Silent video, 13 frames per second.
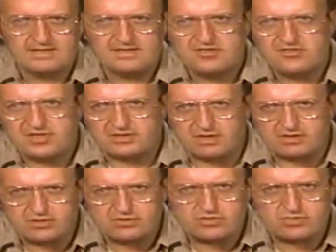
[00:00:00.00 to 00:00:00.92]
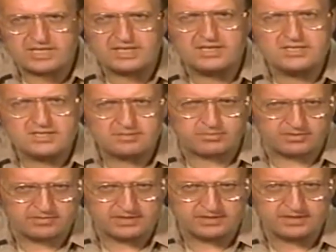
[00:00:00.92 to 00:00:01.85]
a number of indications to
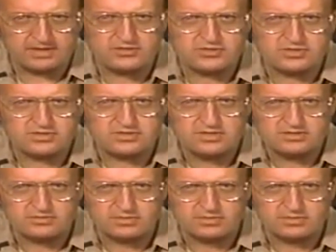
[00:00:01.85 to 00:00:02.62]
alert the operator to